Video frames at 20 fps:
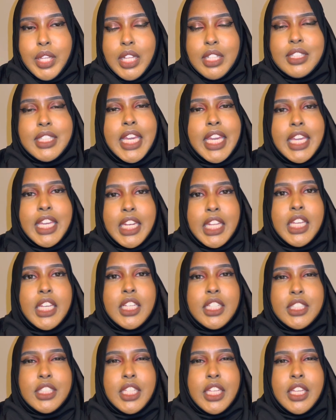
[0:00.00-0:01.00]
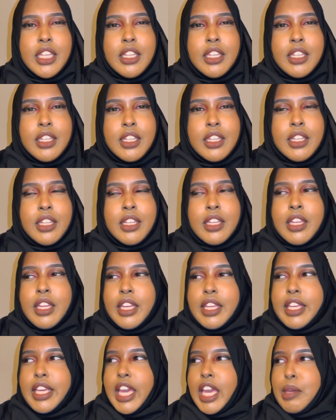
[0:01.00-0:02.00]
taking it easy,
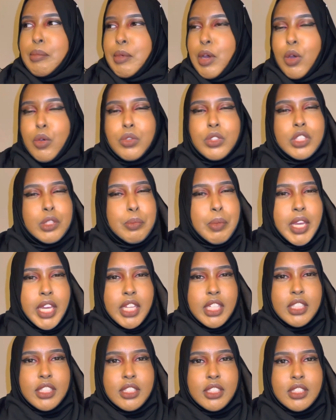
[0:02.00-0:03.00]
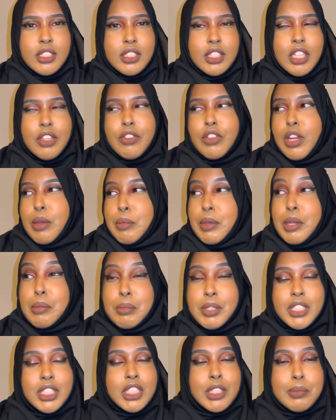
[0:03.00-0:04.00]
getting my own space, even though I'm going to
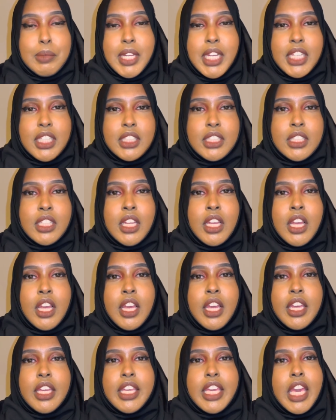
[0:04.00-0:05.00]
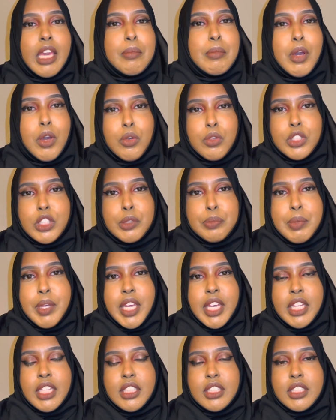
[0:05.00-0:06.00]
miss this place. Getting my own
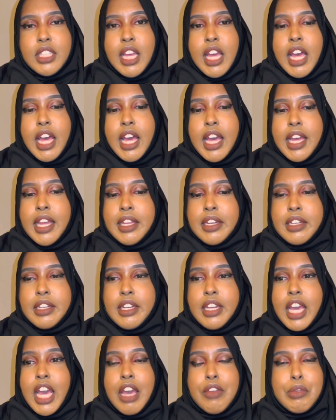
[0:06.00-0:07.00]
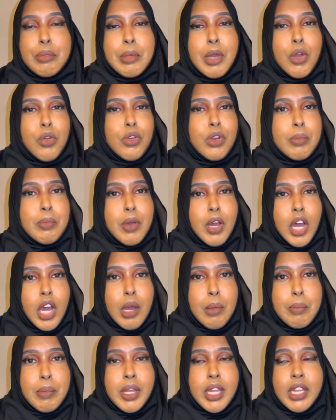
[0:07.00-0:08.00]
space and having my own
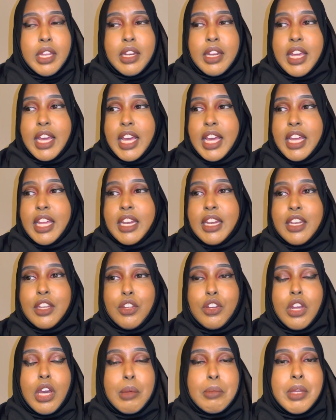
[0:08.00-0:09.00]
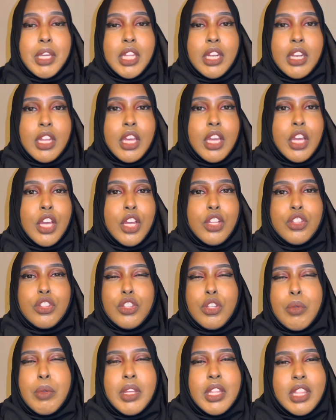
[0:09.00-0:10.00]
apartment, and, you know what I mean,
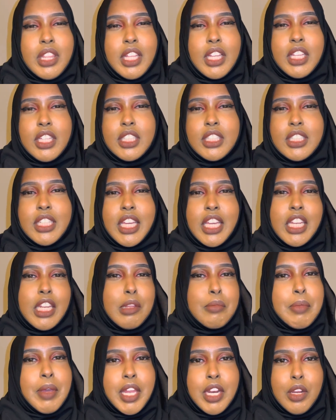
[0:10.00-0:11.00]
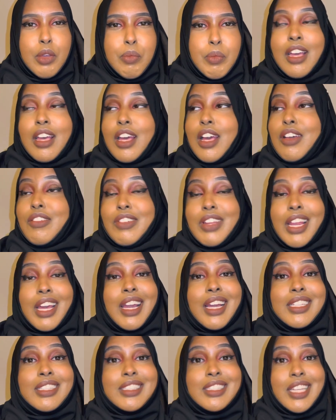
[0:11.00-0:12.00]
doing things the independent way. I feel like
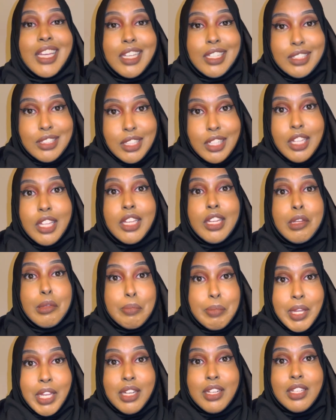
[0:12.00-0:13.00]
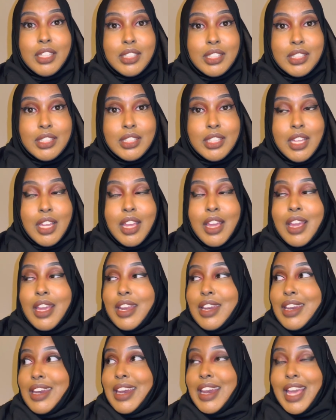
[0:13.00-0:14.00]
I tasted independence.
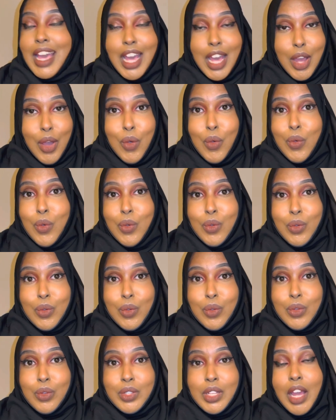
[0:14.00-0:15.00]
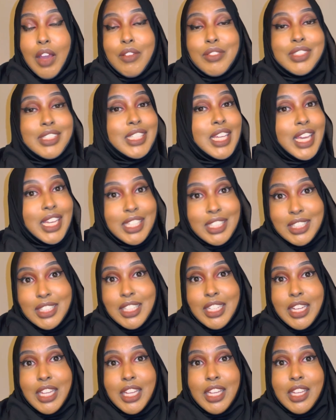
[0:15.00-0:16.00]
Now that I've
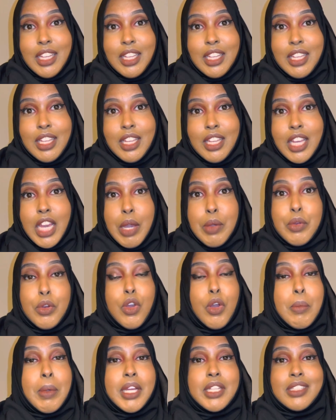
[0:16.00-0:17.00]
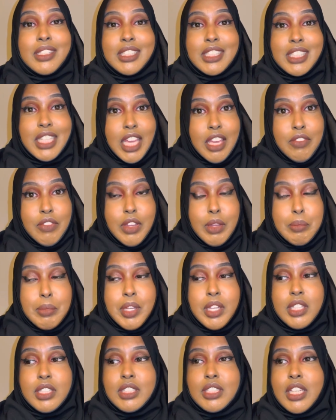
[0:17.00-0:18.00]
tasted it, I want to go back to saving.
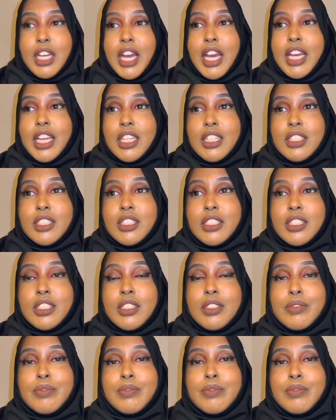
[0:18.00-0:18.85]
Because, guys,